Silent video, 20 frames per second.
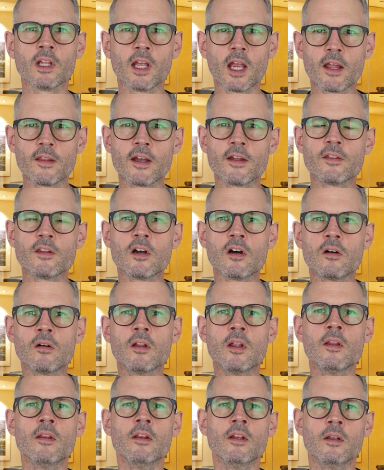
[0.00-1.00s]
And then
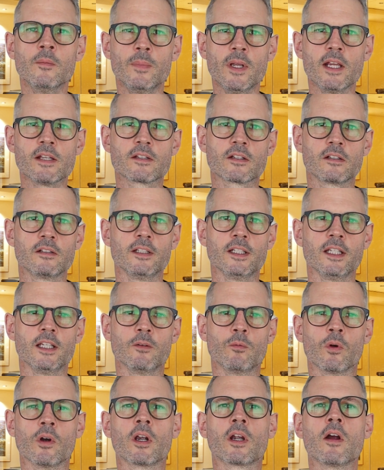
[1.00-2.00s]
they'll basically
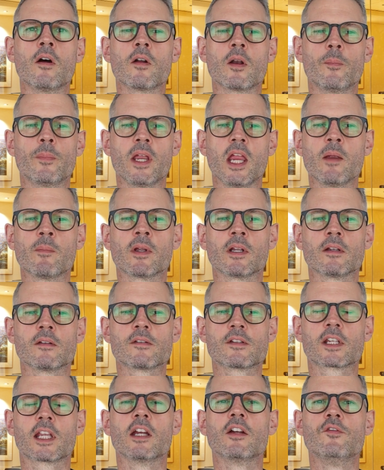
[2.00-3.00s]
work out a payment
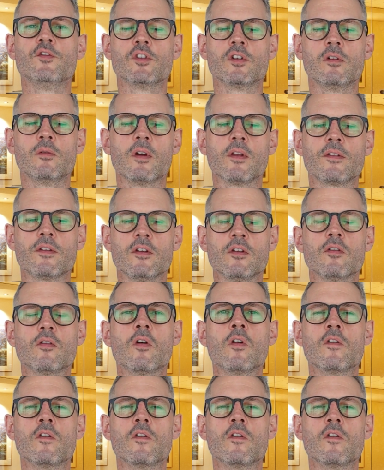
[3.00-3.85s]
schedule with you